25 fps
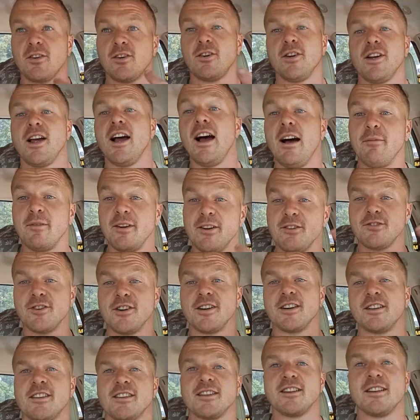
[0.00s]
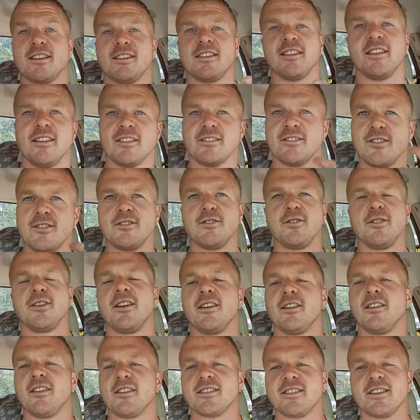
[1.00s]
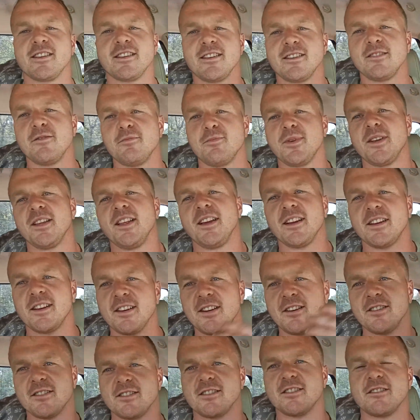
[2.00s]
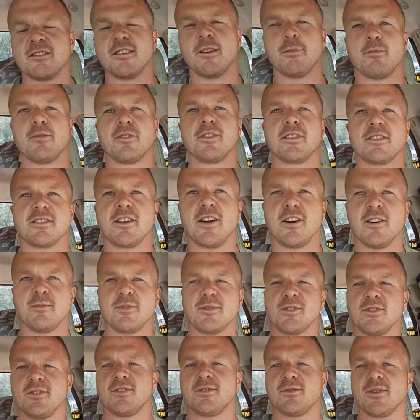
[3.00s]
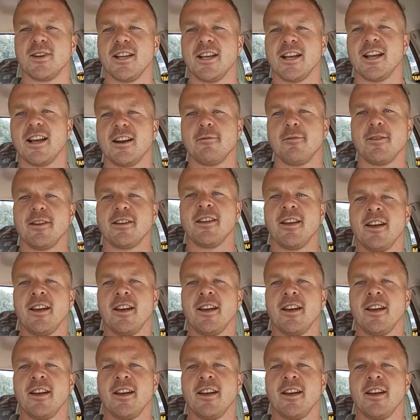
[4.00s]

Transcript: oh yeah, I'm gonna drink this, and then I start doing it, all of a sudden it'd be like, you know, it's a slippery slope. So it's really gotta